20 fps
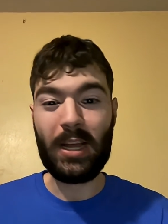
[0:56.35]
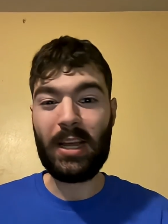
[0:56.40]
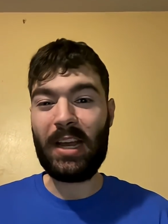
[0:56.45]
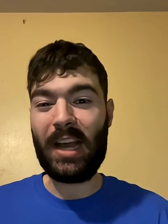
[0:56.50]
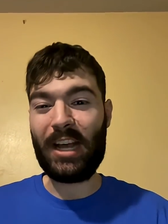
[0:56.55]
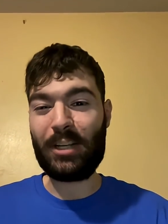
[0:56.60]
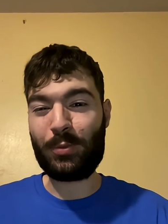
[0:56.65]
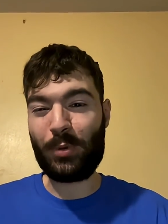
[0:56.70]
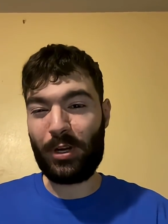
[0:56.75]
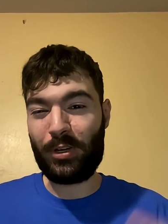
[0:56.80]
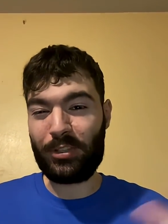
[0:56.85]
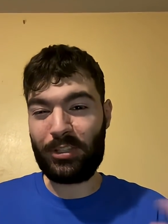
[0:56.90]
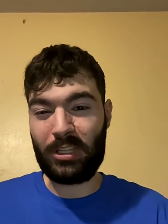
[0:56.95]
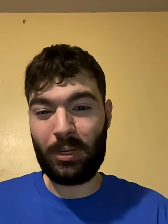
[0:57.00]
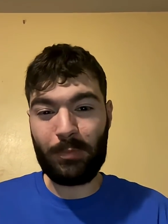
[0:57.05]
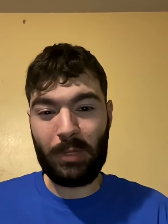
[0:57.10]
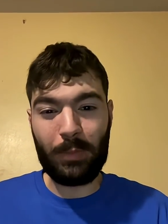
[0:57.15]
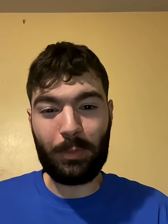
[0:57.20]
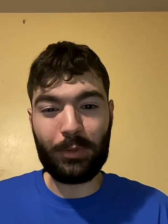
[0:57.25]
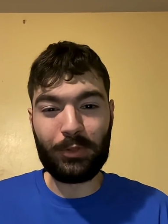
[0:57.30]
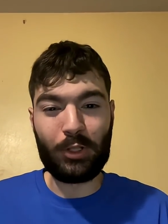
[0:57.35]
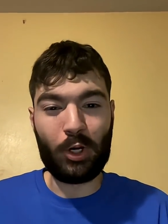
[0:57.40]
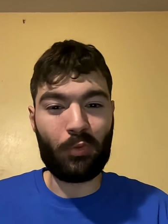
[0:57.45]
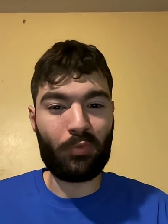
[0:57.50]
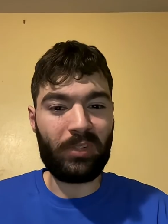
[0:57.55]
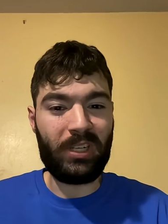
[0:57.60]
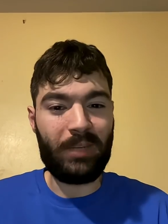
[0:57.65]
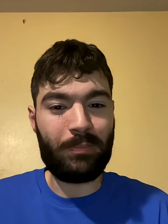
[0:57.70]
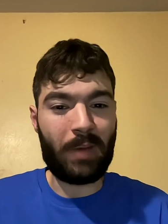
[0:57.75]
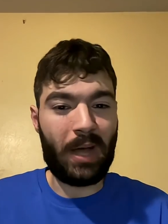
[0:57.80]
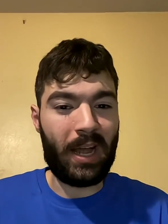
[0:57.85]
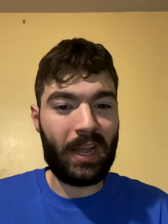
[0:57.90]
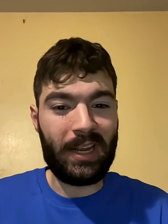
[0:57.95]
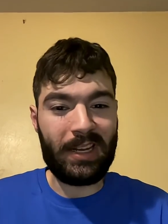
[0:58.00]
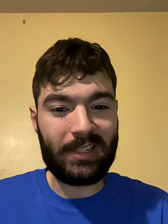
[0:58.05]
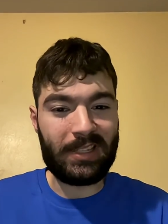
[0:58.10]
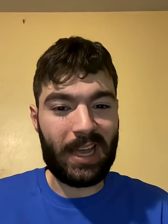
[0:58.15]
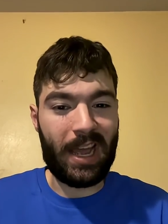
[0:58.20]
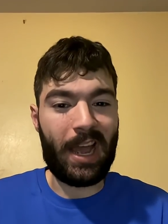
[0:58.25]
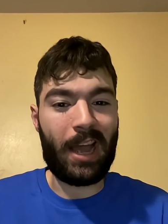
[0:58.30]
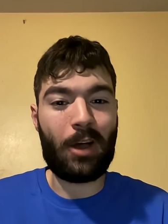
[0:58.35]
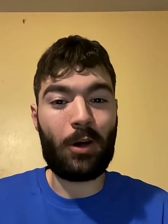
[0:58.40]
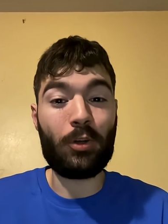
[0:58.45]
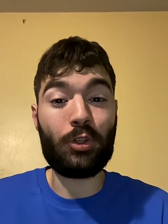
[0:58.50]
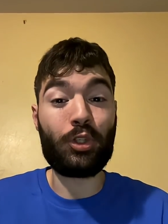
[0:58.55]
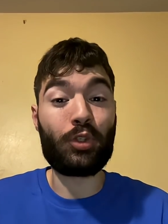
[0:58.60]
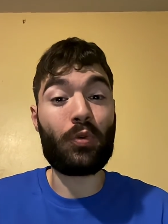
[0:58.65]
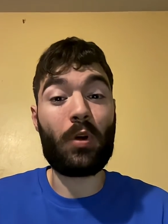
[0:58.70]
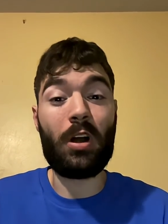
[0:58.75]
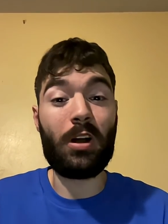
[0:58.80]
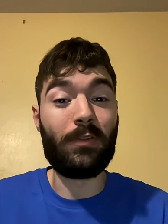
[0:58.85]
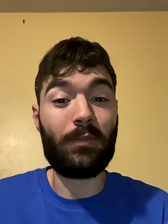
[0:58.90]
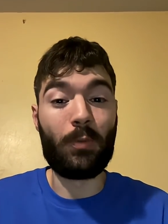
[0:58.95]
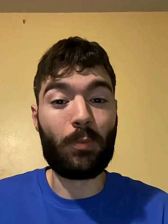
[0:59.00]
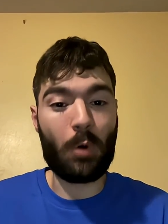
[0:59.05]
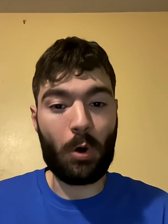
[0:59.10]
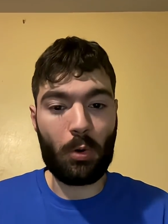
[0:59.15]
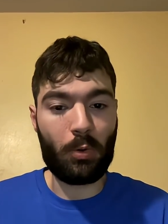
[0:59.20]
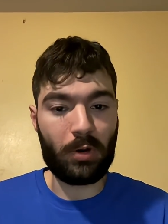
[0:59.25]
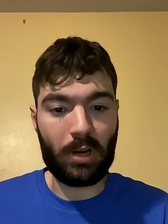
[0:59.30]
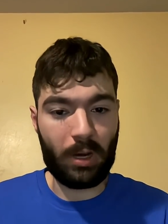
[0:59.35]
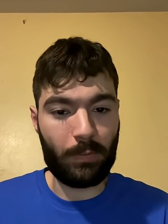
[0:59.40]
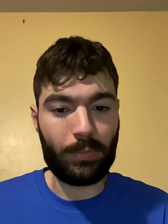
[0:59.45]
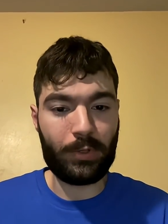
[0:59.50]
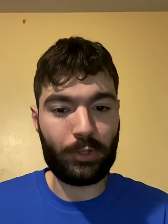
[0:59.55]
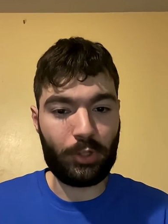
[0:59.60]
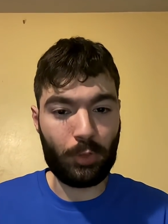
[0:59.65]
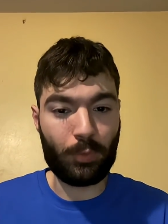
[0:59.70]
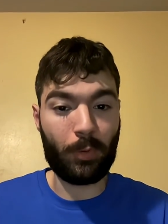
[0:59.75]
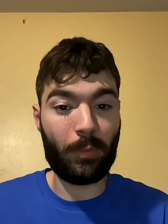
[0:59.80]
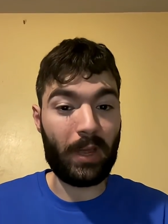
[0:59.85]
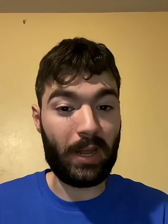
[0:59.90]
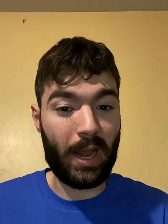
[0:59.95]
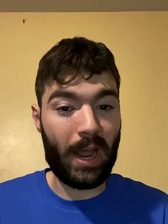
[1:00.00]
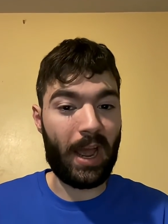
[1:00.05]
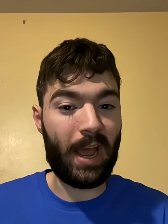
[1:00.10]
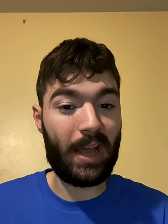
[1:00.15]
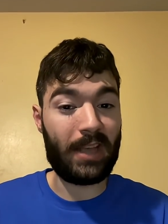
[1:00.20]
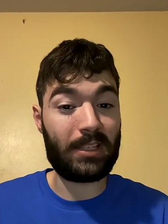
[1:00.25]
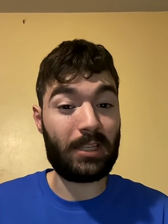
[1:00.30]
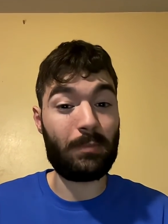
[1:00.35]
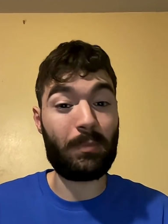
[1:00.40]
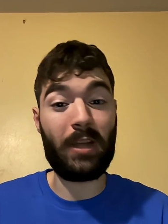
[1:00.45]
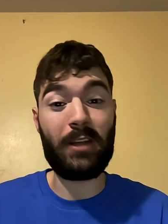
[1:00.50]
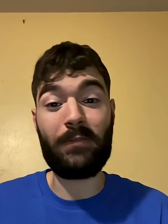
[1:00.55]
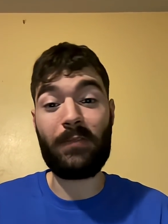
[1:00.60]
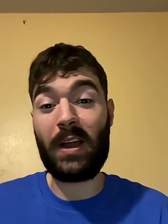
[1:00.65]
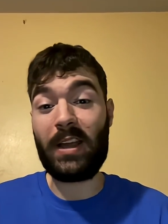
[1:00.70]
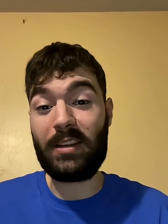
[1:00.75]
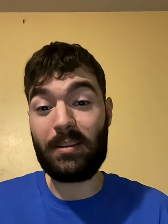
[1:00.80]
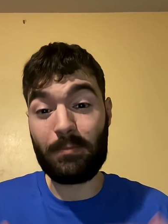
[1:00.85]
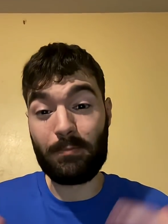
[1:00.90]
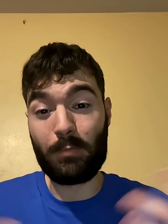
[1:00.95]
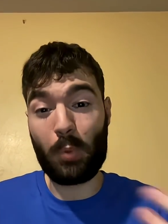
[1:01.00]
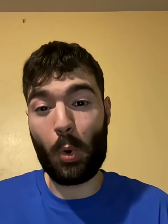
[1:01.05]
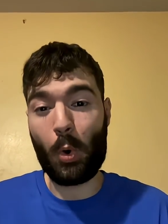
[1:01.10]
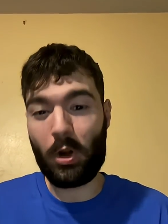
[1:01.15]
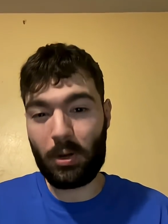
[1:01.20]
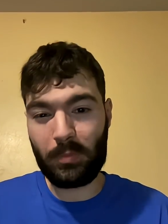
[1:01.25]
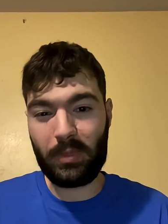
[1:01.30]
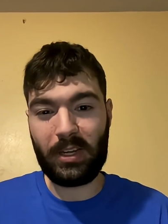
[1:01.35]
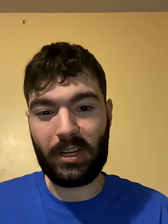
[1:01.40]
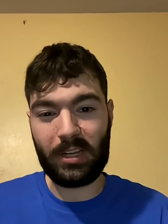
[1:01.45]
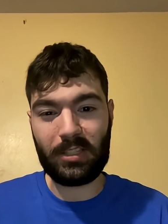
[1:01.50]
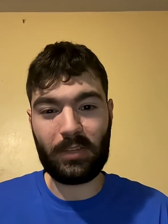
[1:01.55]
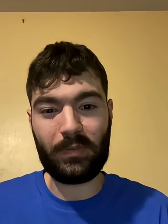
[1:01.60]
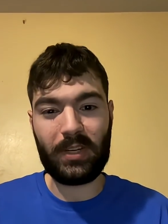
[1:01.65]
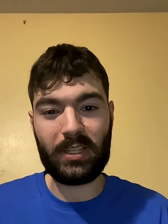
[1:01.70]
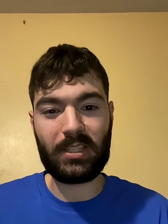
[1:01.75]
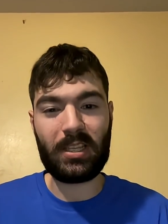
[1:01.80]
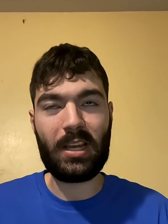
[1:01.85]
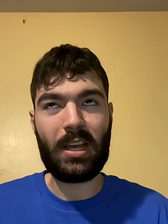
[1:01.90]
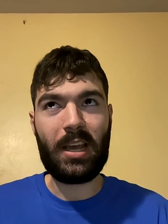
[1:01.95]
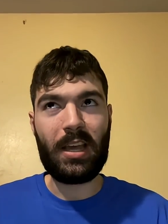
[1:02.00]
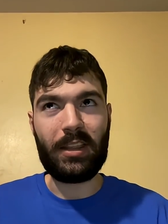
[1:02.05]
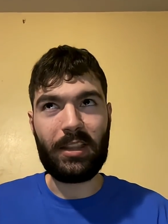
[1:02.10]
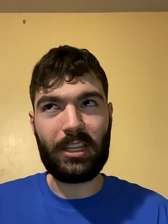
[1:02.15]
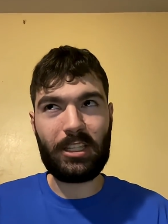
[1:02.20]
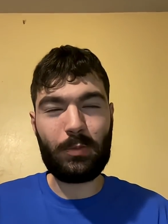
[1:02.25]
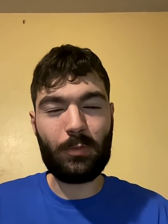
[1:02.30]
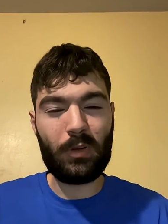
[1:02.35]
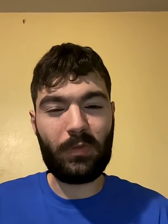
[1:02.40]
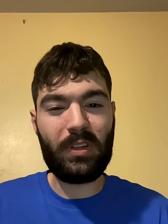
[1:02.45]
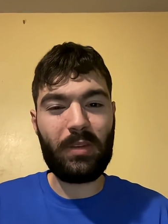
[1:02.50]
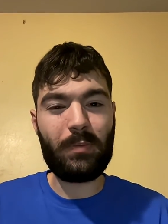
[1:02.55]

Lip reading: As while some people don't really buy into how strong of a moral compass Superman has and might find him boring because of it, this movie